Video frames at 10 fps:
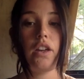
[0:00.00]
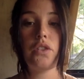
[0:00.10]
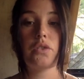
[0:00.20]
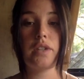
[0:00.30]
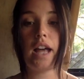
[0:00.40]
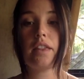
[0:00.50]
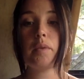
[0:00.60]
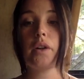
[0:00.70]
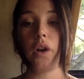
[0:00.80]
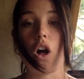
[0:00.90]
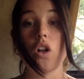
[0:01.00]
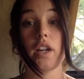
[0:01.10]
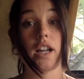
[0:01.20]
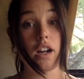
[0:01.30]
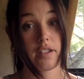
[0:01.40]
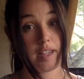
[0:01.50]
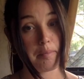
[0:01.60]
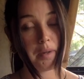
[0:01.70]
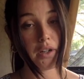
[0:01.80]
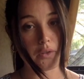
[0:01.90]
So now that we are all in our
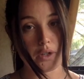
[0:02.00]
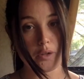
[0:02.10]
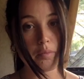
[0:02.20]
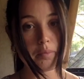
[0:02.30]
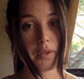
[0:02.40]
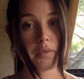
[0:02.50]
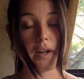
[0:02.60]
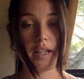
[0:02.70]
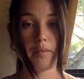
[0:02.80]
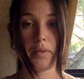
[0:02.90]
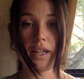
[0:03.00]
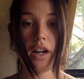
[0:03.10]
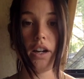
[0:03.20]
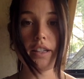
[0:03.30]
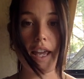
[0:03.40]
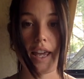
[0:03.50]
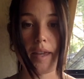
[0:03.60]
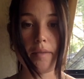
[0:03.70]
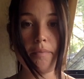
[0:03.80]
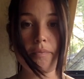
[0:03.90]
separate groups, ready to play our
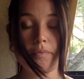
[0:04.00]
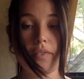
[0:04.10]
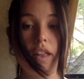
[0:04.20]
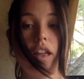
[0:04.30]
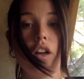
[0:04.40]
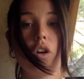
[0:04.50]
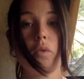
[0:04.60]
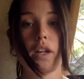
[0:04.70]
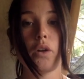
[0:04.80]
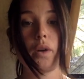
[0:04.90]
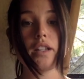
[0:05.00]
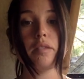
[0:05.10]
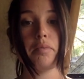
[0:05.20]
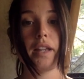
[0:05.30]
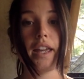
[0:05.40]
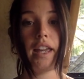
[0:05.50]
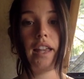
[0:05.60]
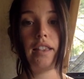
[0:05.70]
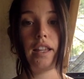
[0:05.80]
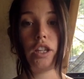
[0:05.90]
game, we are going to play
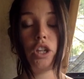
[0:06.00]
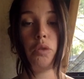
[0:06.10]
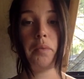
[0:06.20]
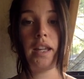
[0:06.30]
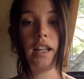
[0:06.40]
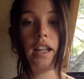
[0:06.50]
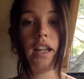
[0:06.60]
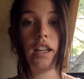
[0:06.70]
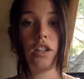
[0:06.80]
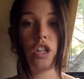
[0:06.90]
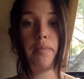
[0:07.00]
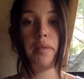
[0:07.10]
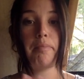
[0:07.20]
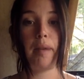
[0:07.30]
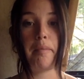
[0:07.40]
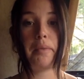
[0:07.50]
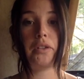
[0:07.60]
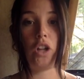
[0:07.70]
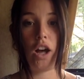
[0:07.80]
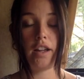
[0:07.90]
the Human Jumble Bumble
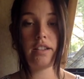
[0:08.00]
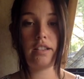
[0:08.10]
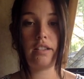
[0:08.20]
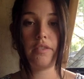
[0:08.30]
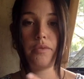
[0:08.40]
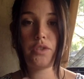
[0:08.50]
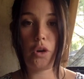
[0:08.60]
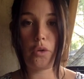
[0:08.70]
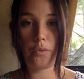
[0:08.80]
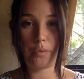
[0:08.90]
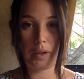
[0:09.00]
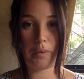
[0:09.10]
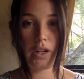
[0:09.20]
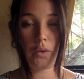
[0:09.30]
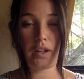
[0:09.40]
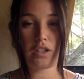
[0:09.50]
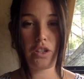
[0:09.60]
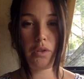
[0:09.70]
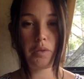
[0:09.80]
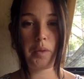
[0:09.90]
Knot. So what we are going to
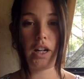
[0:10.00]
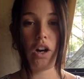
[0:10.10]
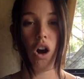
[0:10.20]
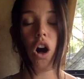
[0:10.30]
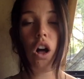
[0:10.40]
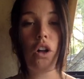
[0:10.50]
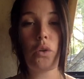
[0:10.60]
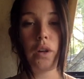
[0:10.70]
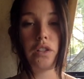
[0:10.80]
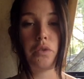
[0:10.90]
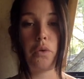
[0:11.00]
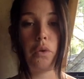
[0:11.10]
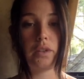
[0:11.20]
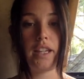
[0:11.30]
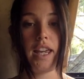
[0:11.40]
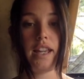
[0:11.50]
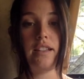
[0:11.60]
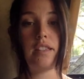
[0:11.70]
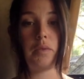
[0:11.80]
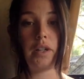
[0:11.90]
do is we are all going to hold
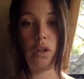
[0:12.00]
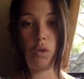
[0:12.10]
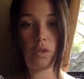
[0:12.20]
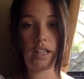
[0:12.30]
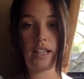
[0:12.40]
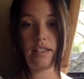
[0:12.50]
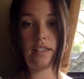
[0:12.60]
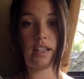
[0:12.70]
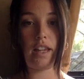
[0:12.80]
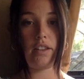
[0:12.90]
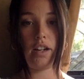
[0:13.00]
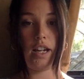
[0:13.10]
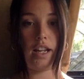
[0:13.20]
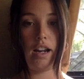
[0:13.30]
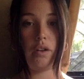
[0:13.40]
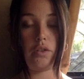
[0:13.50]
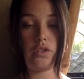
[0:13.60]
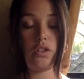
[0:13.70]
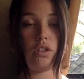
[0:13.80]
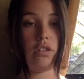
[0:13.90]
hands. So we're going to hold hands together in our
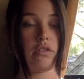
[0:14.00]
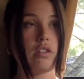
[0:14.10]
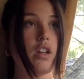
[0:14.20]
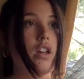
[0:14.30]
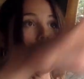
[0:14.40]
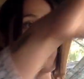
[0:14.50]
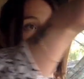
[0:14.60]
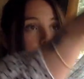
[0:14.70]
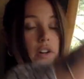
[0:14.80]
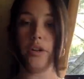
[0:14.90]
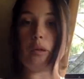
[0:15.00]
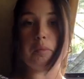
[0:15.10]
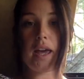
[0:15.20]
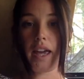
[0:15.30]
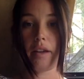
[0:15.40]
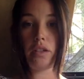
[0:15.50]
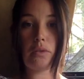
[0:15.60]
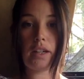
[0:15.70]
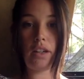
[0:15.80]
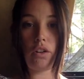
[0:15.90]
circles. So we have our group A
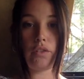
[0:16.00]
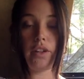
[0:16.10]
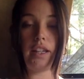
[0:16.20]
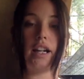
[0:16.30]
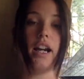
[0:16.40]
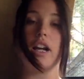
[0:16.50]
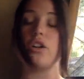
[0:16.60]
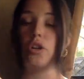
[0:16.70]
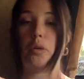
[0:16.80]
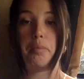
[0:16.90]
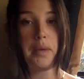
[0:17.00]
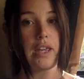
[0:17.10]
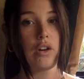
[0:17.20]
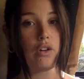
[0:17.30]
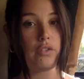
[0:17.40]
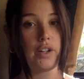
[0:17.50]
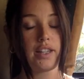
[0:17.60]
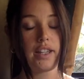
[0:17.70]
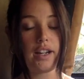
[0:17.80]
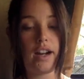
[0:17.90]
doing it over here and group B over
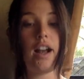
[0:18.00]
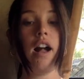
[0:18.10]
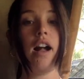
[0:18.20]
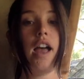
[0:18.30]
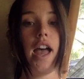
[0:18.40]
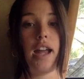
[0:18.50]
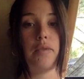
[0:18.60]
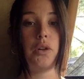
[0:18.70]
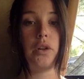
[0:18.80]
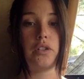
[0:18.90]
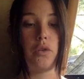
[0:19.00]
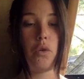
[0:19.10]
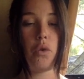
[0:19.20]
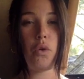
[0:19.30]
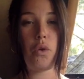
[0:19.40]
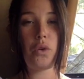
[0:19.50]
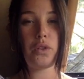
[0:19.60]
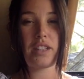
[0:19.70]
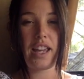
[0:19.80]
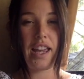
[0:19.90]
here. And we're going to
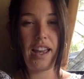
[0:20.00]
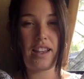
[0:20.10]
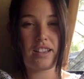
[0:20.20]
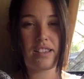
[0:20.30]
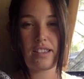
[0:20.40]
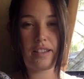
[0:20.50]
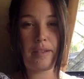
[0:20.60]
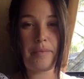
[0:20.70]
hold hands.